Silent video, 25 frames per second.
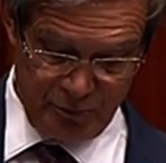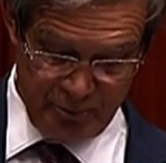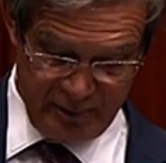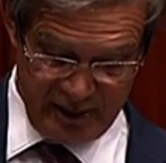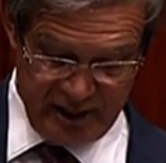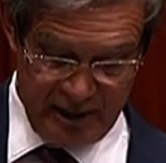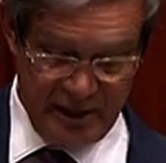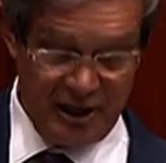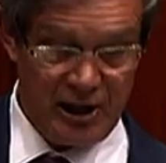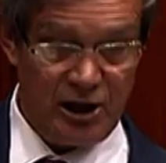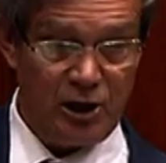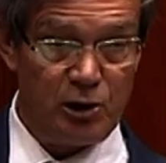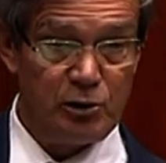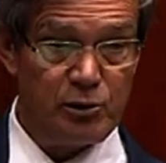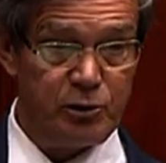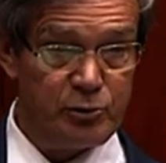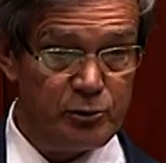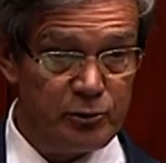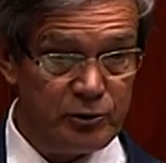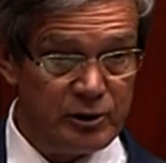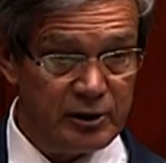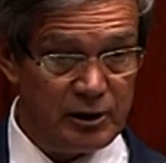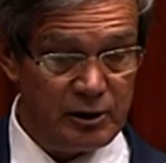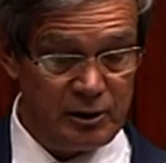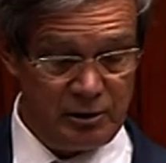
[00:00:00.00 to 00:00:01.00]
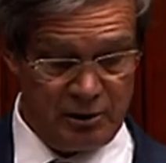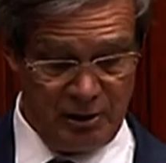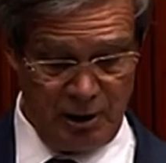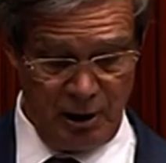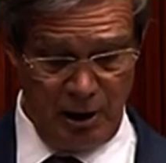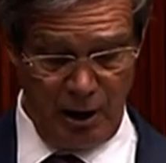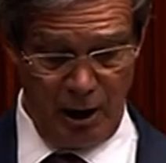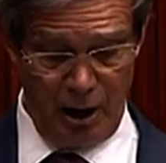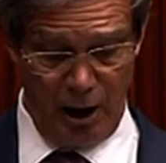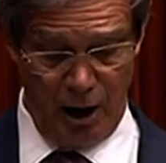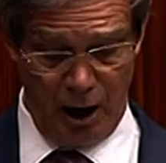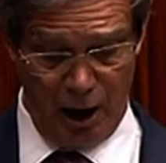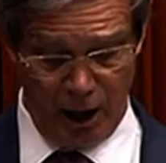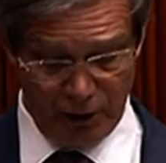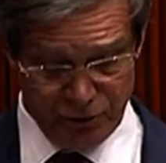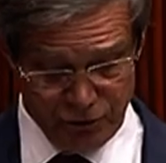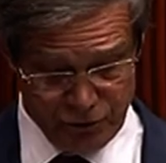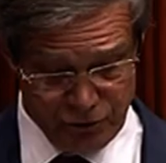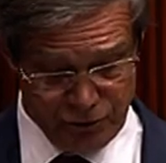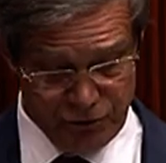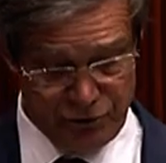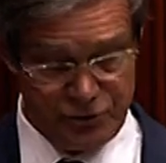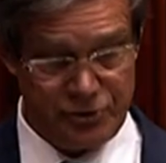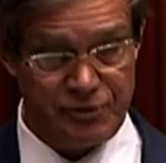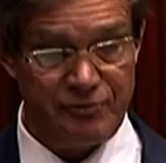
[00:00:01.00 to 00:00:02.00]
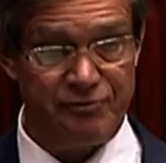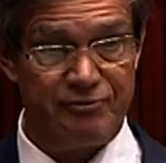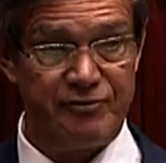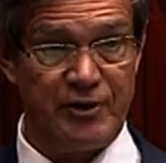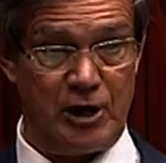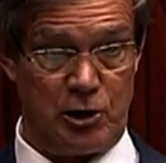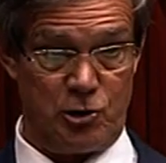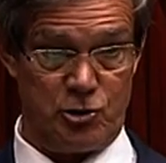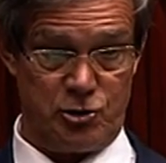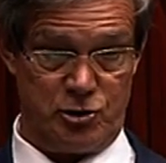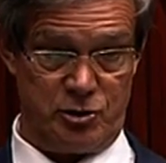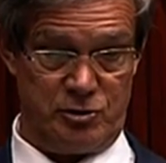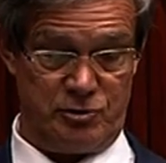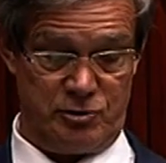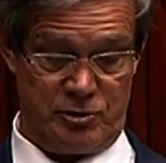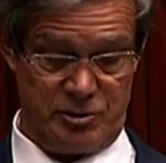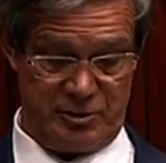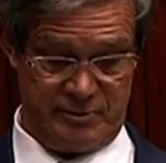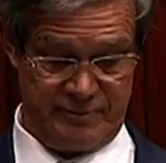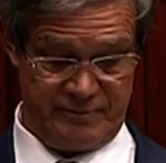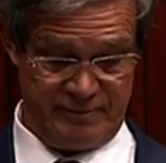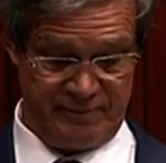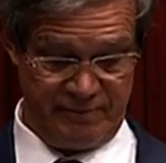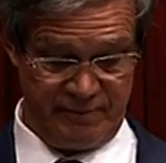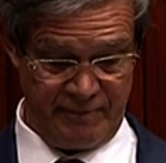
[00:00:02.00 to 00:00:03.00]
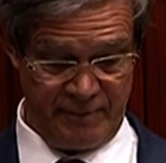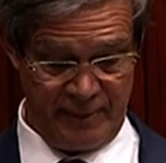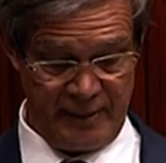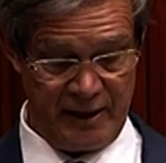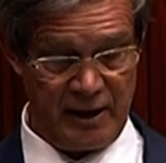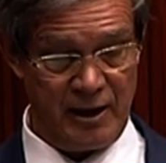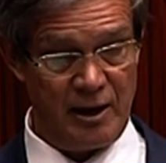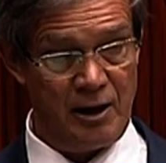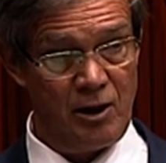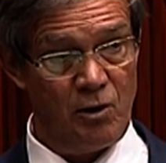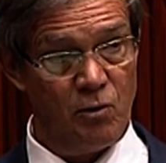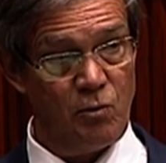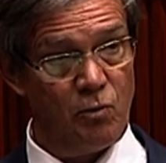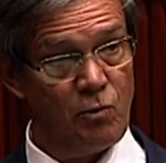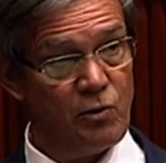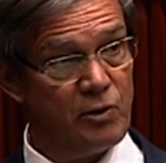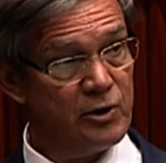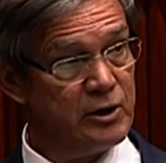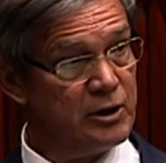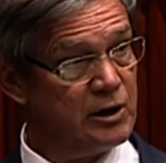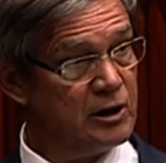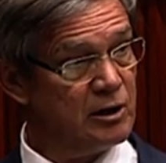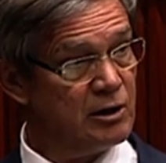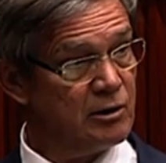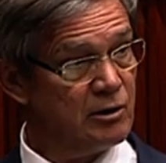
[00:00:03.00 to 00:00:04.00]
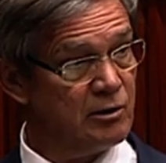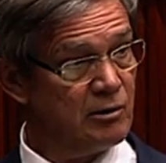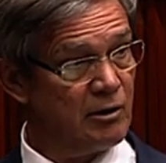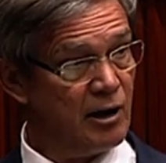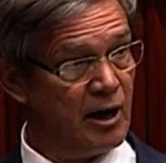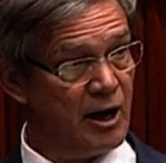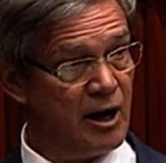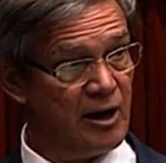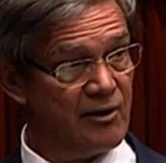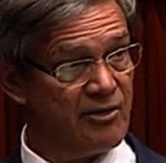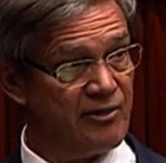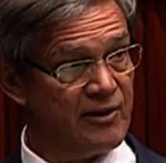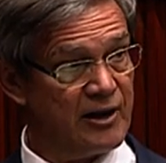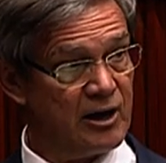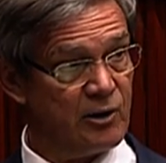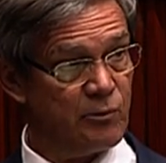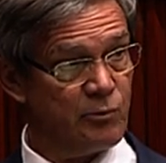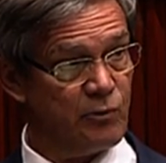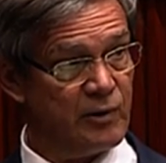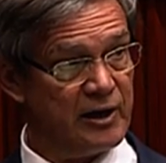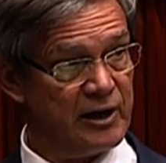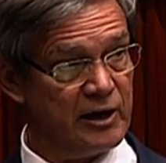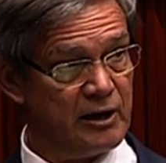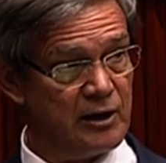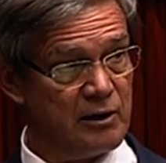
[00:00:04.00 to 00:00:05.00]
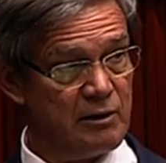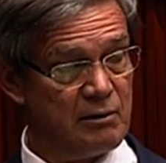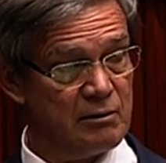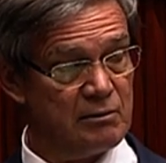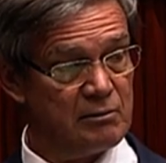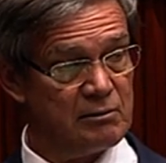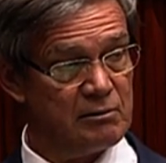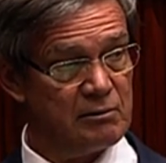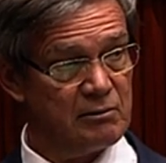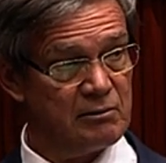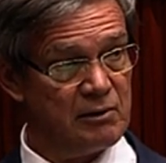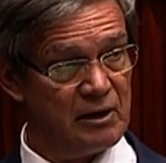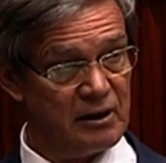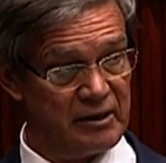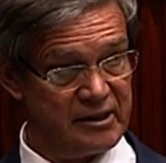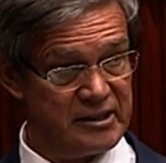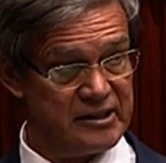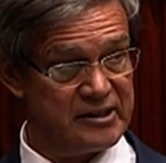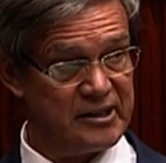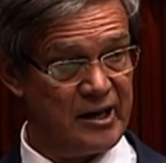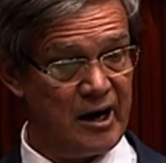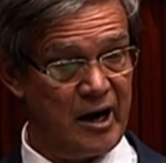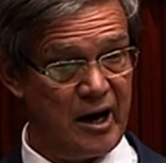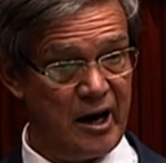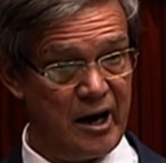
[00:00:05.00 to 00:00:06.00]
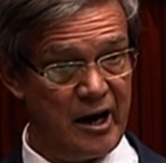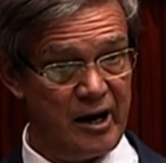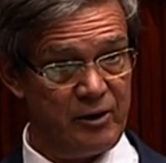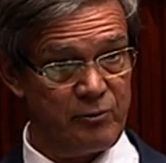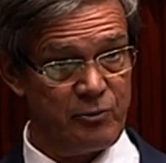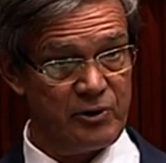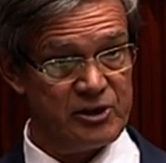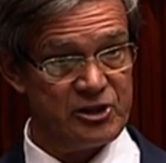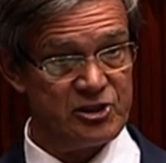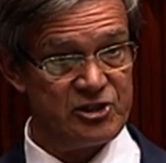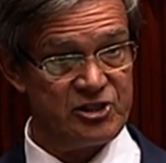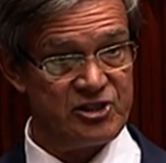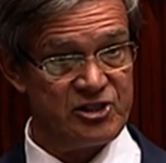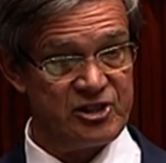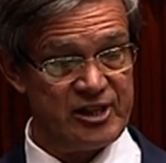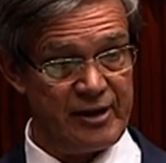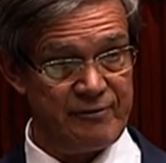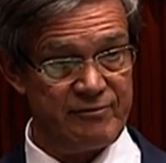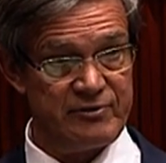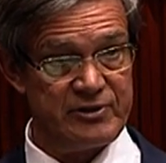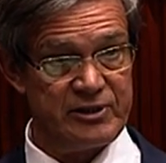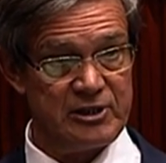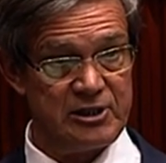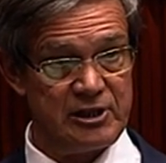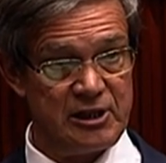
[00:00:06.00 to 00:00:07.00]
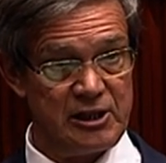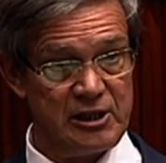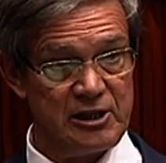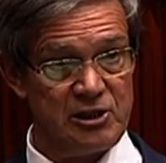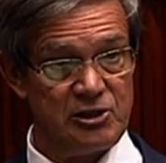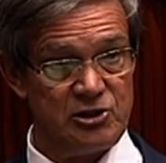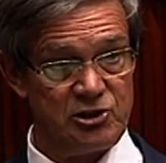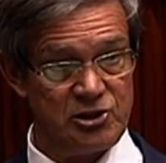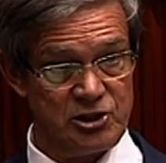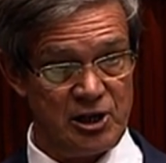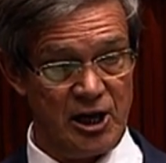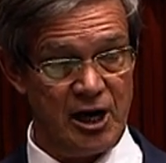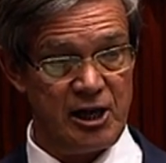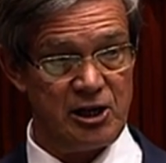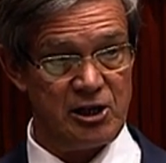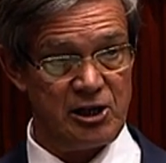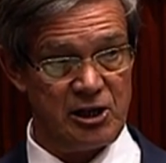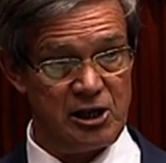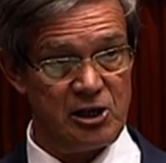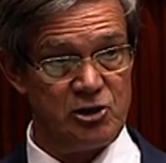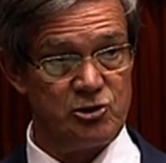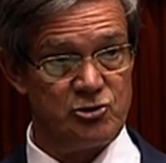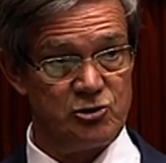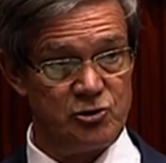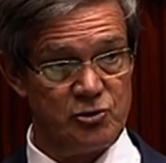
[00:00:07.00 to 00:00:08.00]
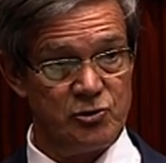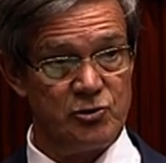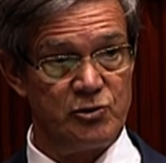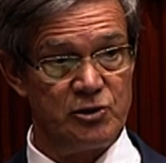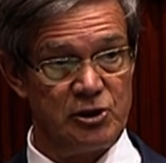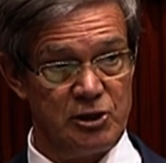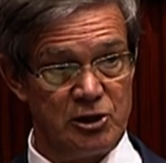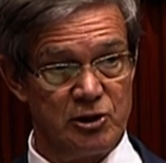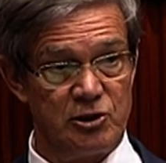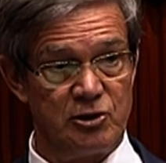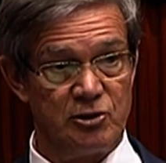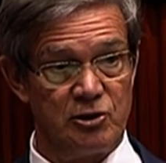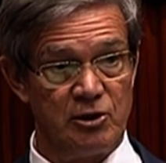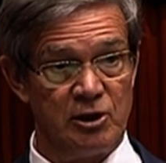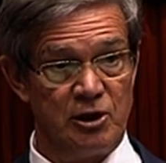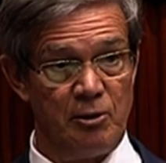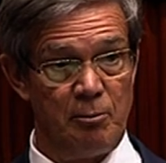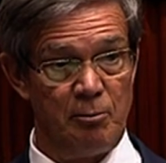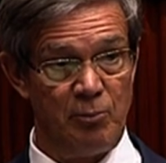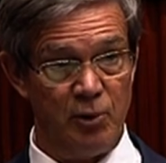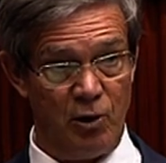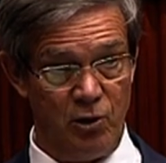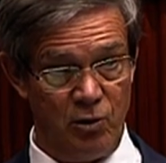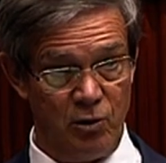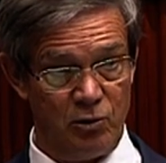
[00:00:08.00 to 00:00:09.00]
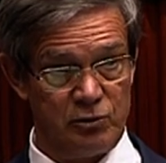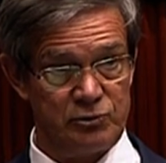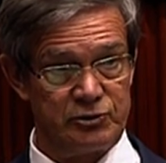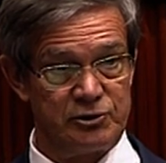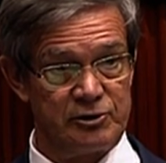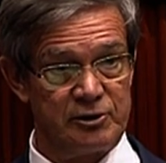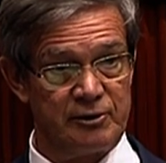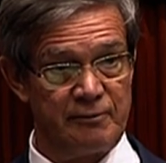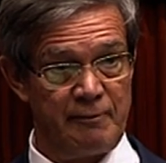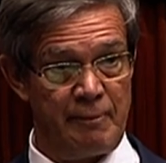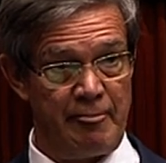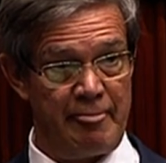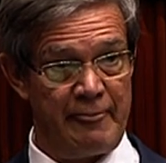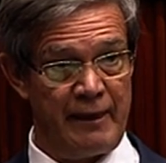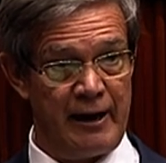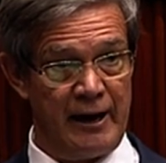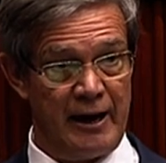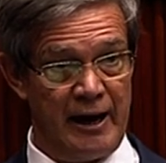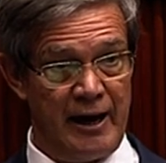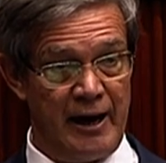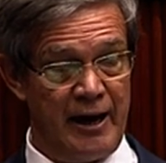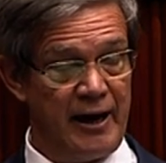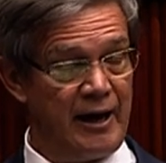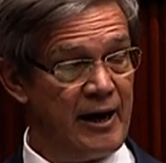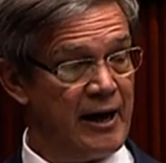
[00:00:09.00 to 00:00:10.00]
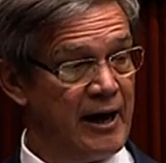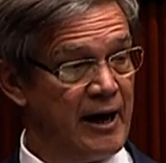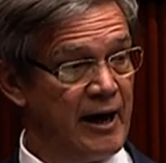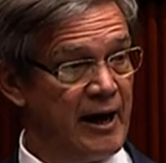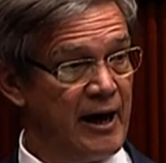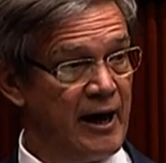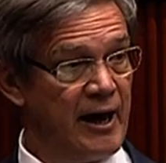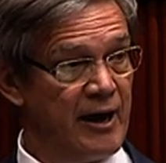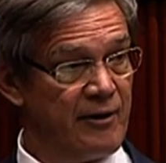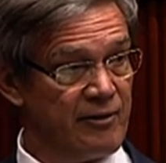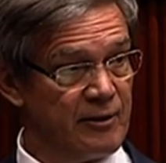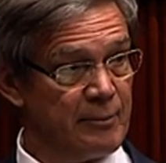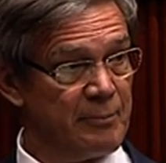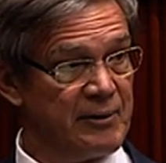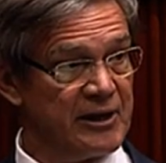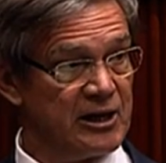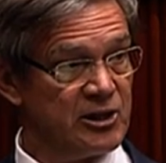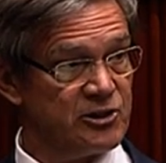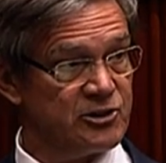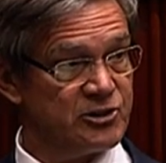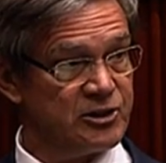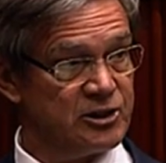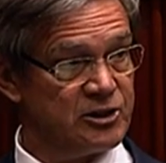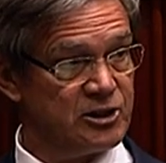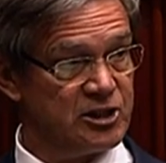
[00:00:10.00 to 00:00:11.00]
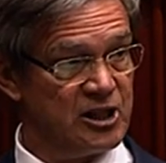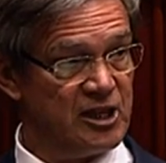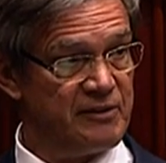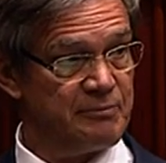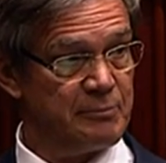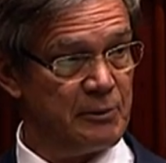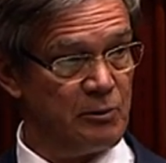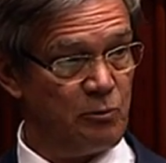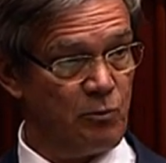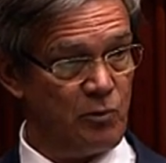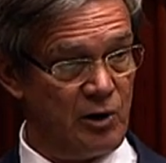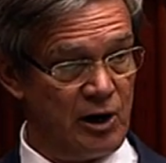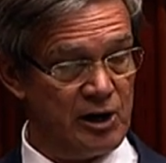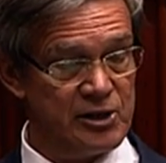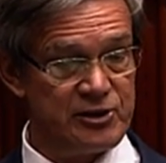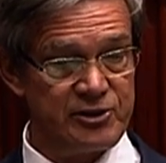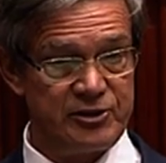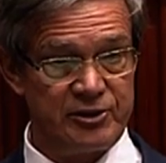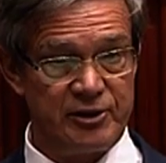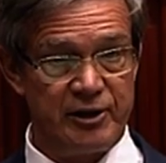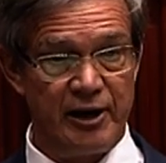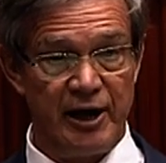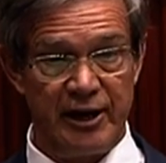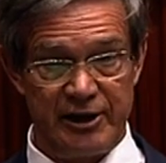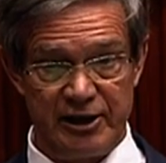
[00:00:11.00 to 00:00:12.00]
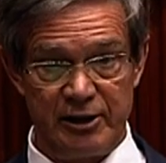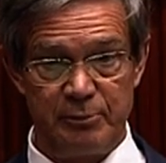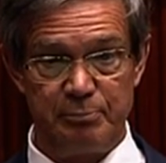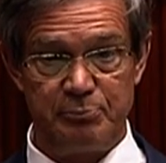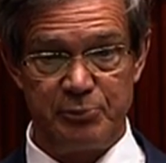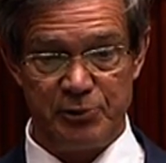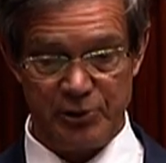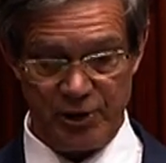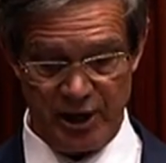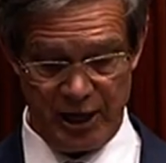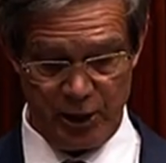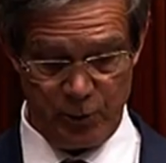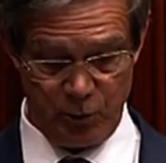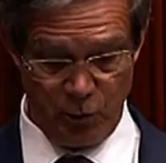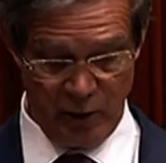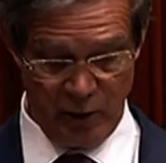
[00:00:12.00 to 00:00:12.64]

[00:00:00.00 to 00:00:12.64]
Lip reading: me, including hundreds of functions. One year, I think we, at least I, went to 17 Chinese New Year balls, and the biggest achievement was I didn't put on